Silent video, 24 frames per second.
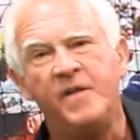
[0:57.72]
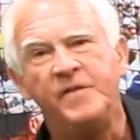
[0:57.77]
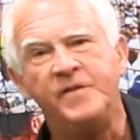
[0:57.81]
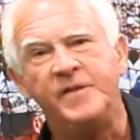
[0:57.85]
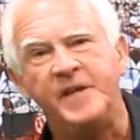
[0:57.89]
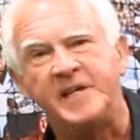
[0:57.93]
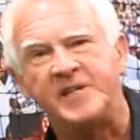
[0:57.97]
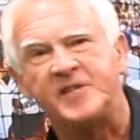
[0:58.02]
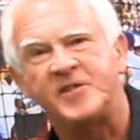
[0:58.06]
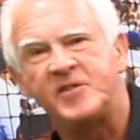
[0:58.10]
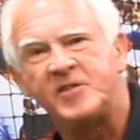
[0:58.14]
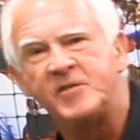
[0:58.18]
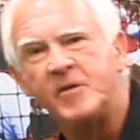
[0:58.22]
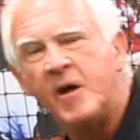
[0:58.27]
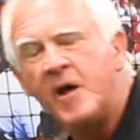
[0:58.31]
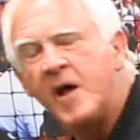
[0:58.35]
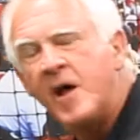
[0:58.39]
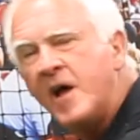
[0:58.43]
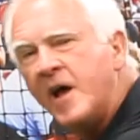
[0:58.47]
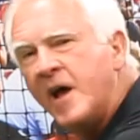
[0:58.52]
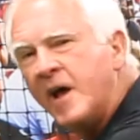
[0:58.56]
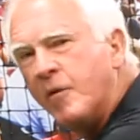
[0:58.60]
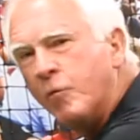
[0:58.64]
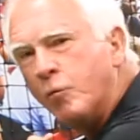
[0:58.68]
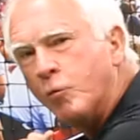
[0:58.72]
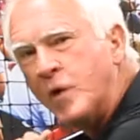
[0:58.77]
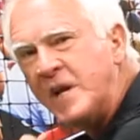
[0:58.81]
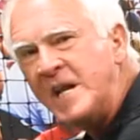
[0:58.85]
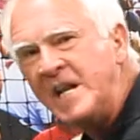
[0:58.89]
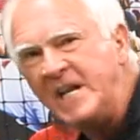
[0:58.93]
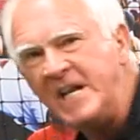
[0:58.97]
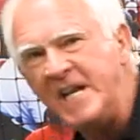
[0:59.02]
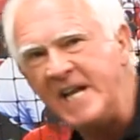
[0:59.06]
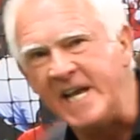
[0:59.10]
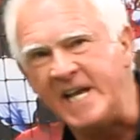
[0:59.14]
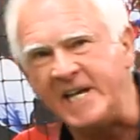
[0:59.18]
this
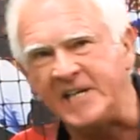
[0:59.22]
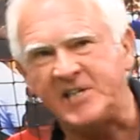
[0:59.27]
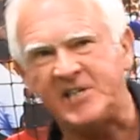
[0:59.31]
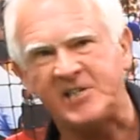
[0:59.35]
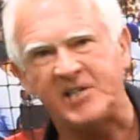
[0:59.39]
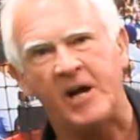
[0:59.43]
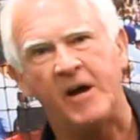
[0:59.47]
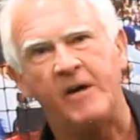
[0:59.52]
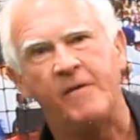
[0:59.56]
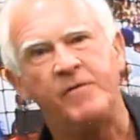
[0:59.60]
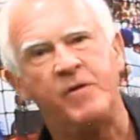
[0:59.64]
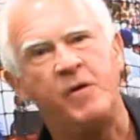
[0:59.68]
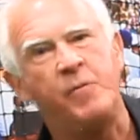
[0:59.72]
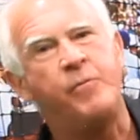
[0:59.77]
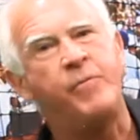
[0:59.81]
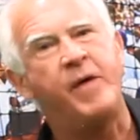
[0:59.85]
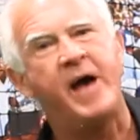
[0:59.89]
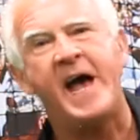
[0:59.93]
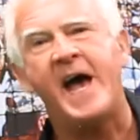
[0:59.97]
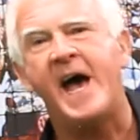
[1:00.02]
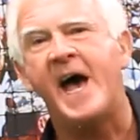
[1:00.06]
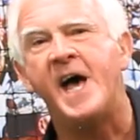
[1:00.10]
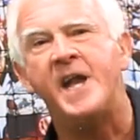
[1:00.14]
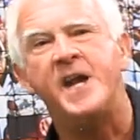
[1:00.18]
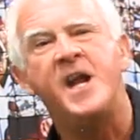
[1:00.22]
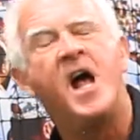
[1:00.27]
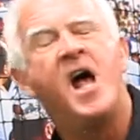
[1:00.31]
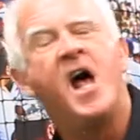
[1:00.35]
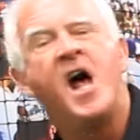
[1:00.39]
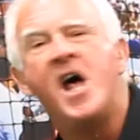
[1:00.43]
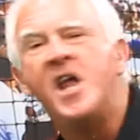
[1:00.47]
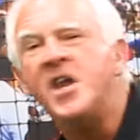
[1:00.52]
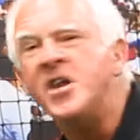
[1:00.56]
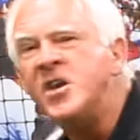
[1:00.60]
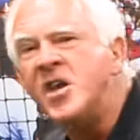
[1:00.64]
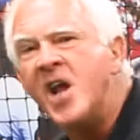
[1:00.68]
release of the bat
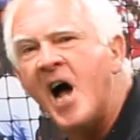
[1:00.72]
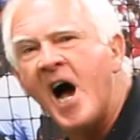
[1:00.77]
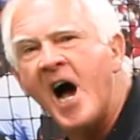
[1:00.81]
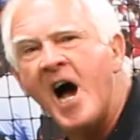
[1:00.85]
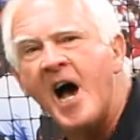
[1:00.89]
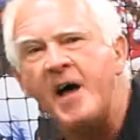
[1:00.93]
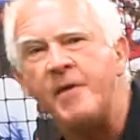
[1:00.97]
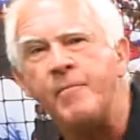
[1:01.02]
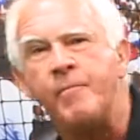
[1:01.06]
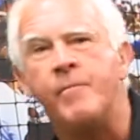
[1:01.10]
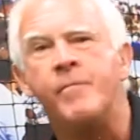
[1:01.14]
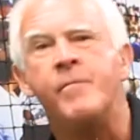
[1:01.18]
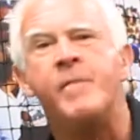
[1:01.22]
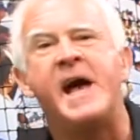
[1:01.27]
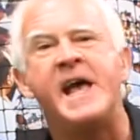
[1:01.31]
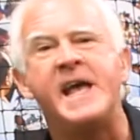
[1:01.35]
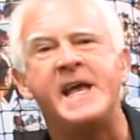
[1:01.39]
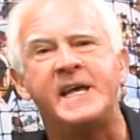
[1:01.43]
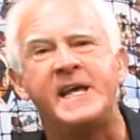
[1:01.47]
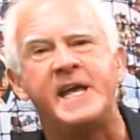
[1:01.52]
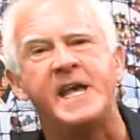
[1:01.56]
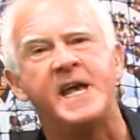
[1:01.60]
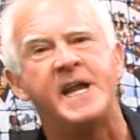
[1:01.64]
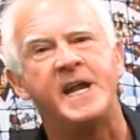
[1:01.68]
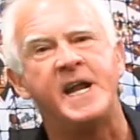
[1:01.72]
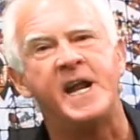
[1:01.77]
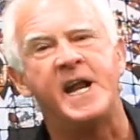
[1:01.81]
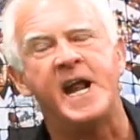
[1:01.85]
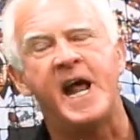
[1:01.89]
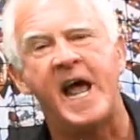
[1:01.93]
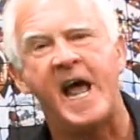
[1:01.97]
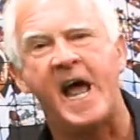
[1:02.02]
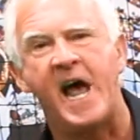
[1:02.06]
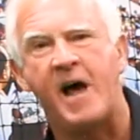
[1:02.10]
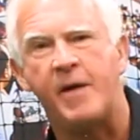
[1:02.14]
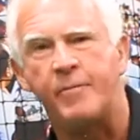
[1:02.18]
not make it
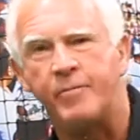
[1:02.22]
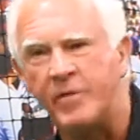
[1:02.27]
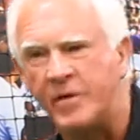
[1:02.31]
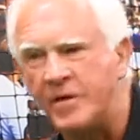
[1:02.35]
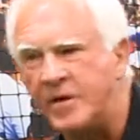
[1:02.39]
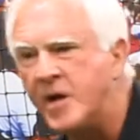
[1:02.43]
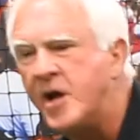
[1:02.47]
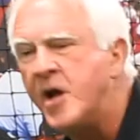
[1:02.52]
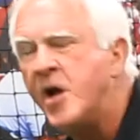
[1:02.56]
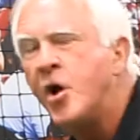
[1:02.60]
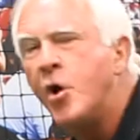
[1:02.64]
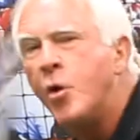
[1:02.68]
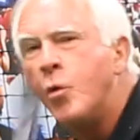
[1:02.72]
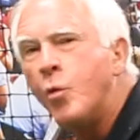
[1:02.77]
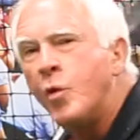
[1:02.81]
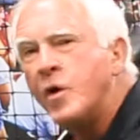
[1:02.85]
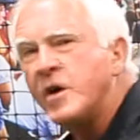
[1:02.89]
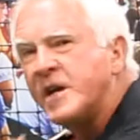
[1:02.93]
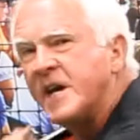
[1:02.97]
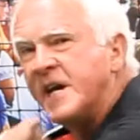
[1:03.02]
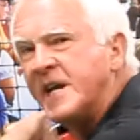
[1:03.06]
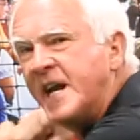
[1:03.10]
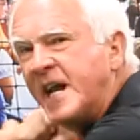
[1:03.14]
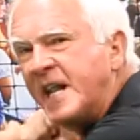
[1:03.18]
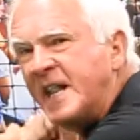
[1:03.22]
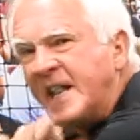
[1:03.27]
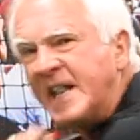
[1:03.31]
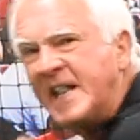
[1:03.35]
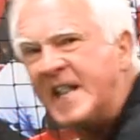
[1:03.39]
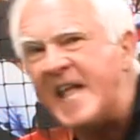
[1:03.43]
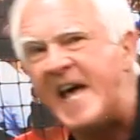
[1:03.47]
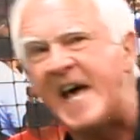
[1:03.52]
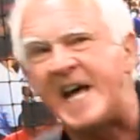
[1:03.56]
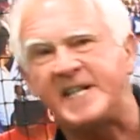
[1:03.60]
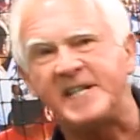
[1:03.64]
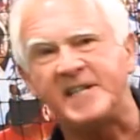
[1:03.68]
happen. We're going to
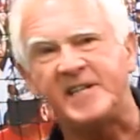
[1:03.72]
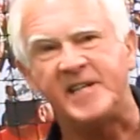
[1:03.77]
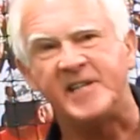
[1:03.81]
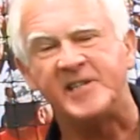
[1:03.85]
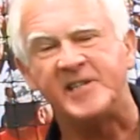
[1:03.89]
let